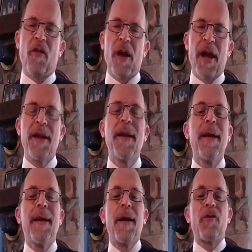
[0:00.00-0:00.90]
again
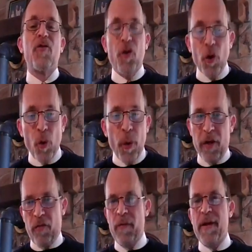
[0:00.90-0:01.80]
2
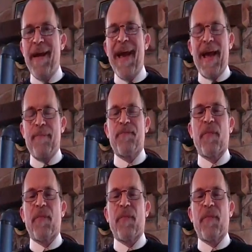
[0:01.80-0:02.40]
weeks from today.